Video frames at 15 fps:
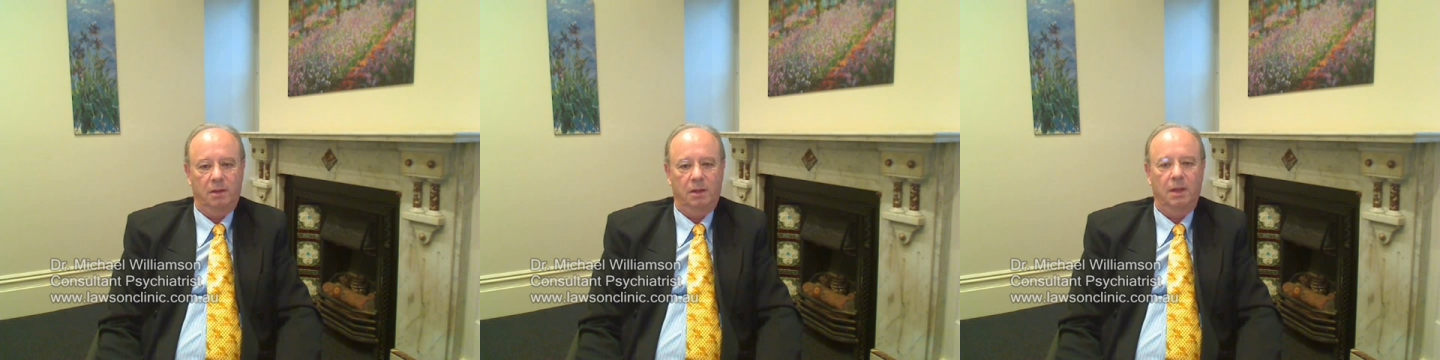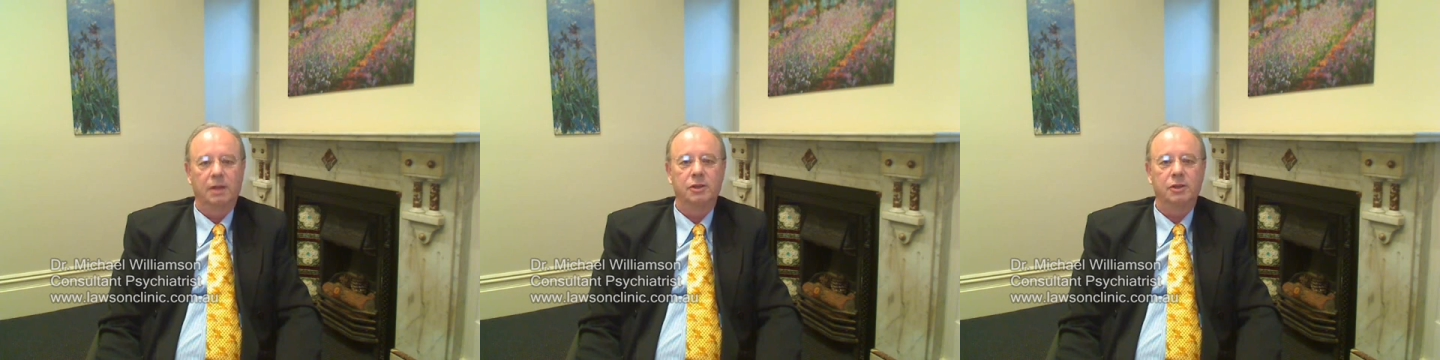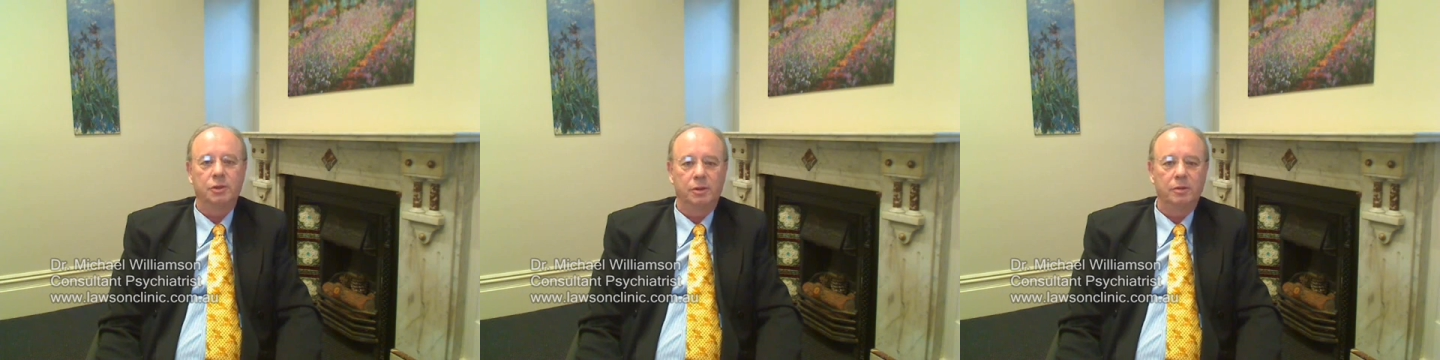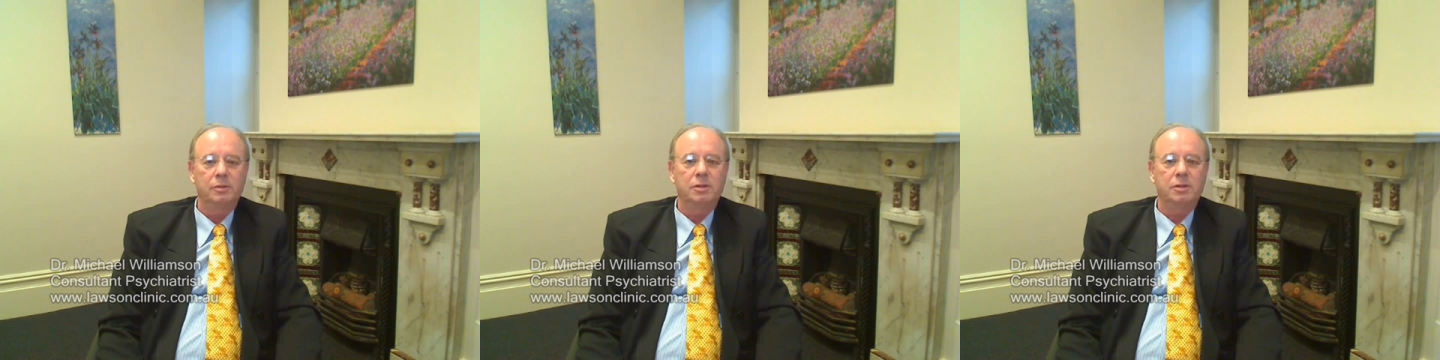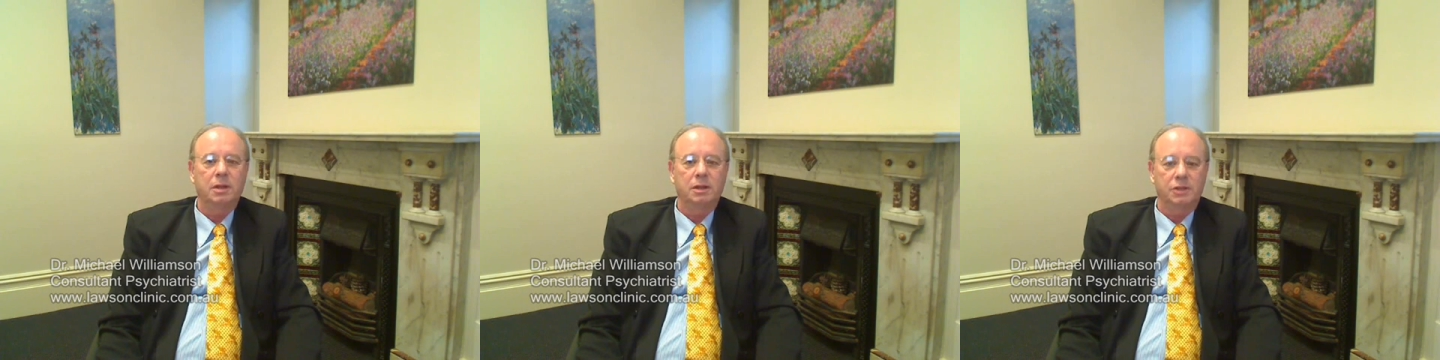And
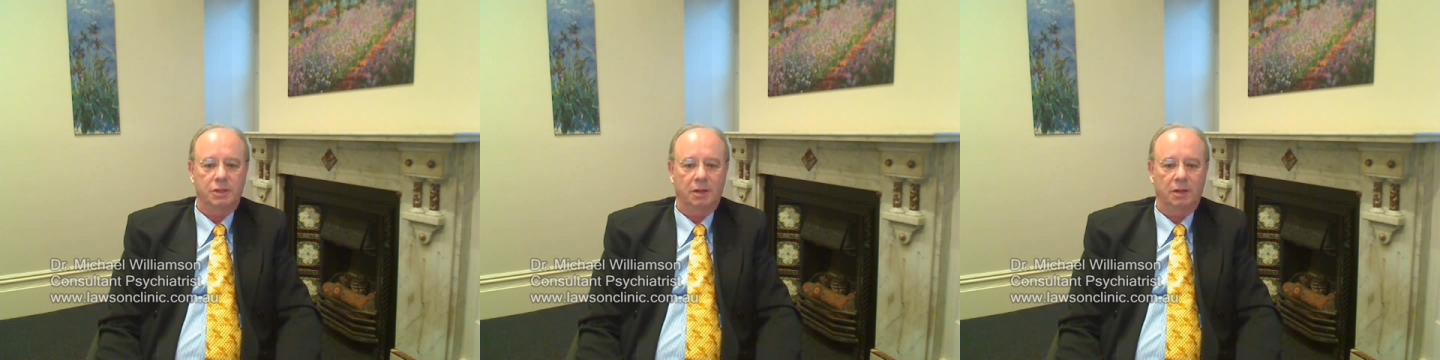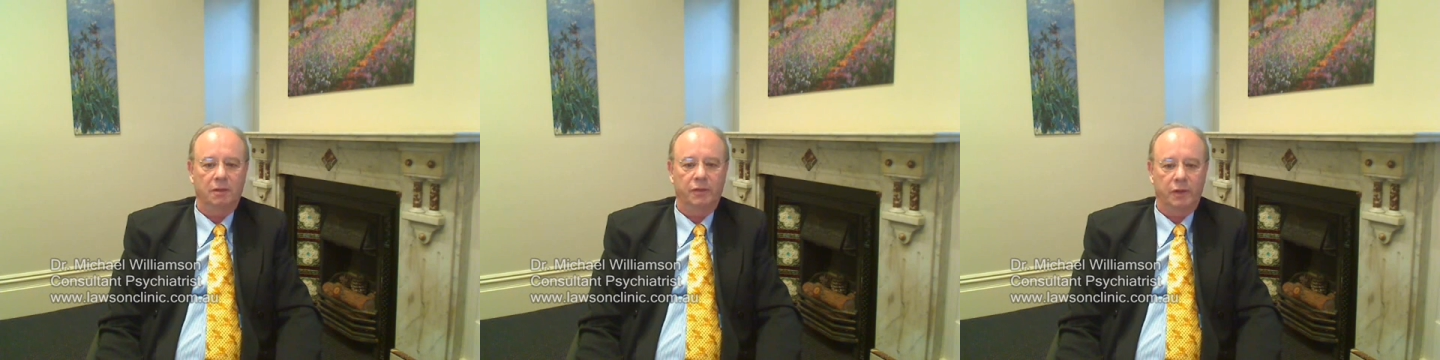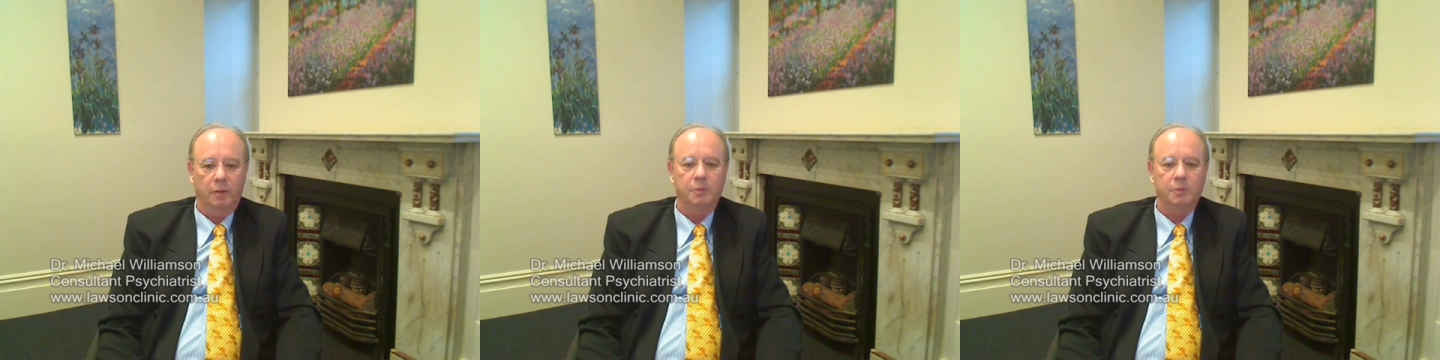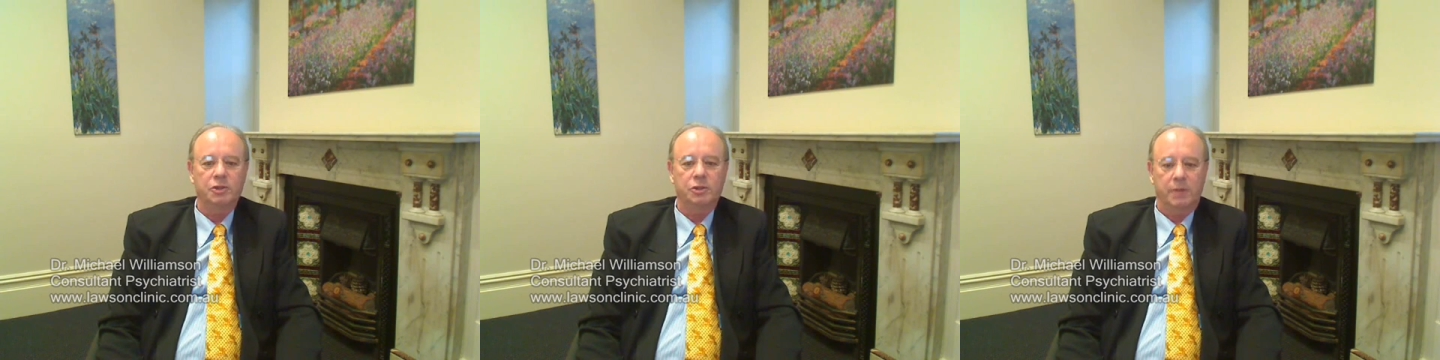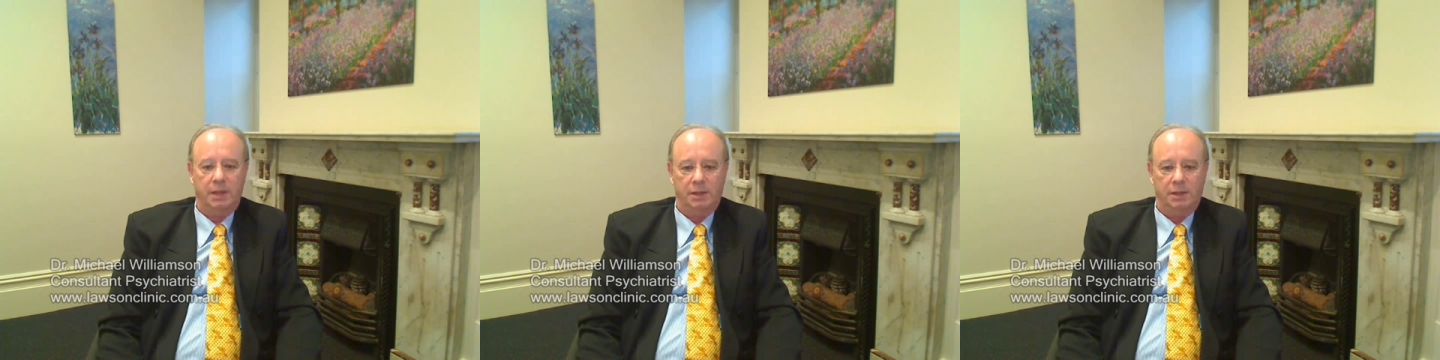use self-help
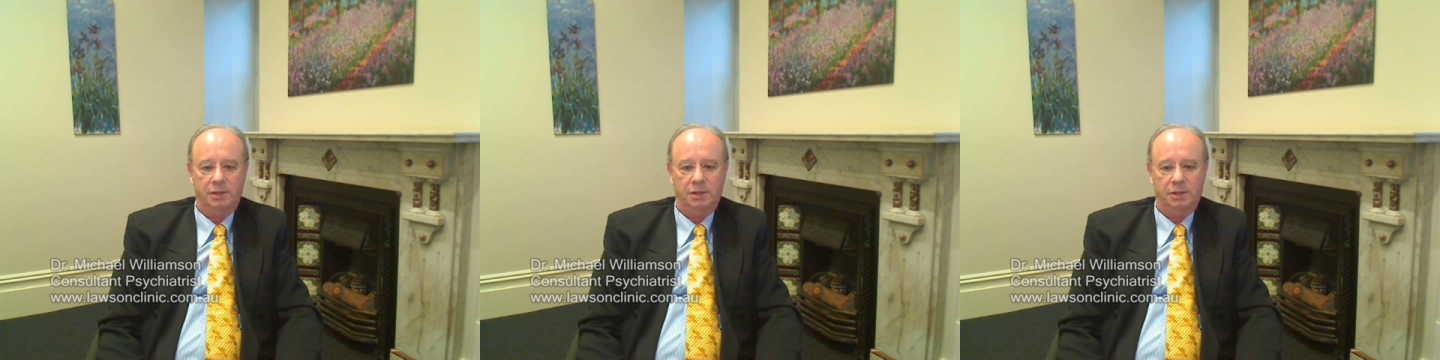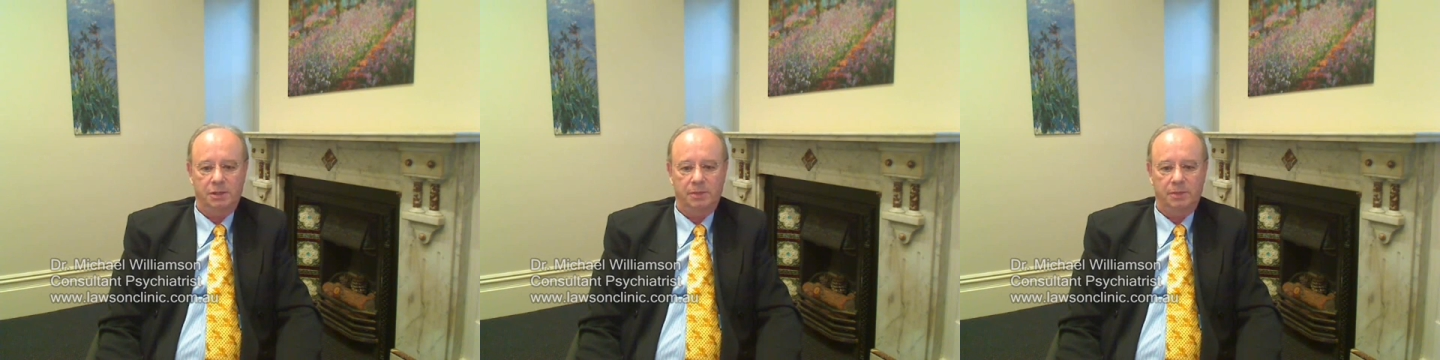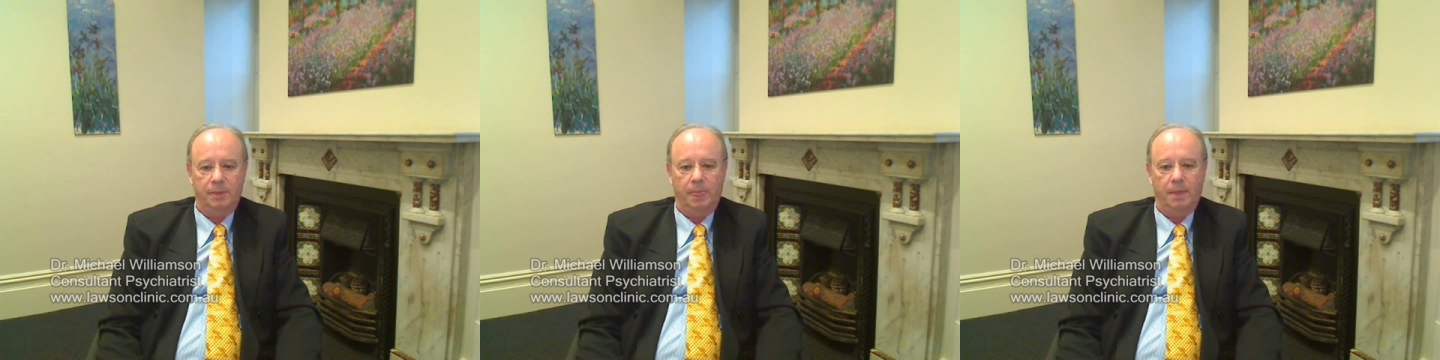strategies